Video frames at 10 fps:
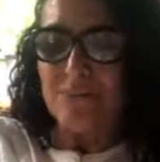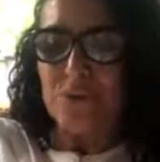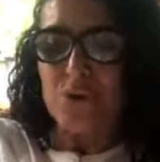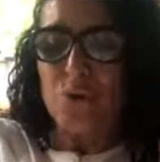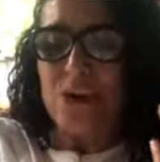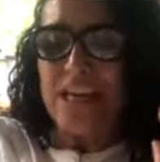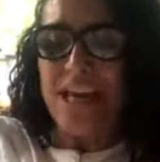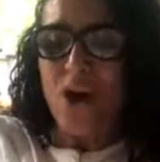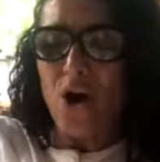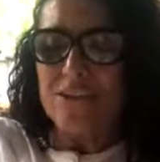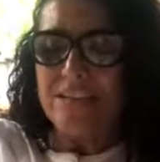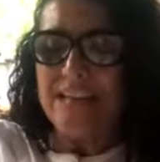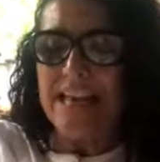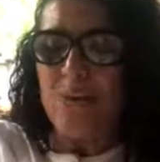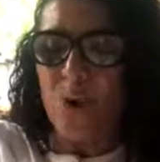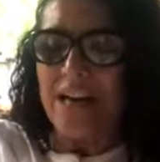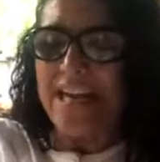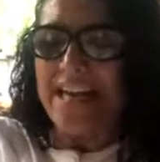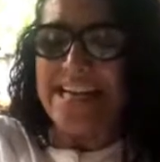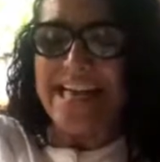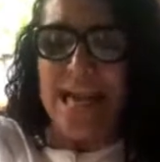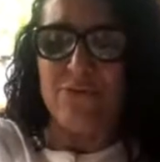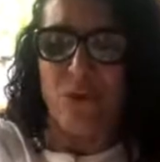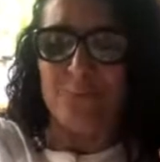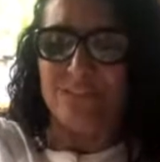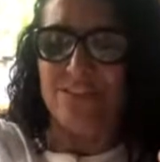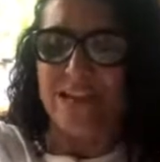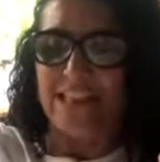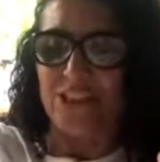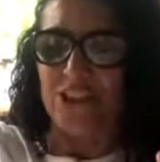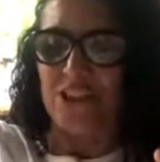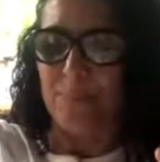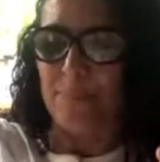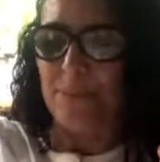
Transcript: You cannot say what I can take from this relationship.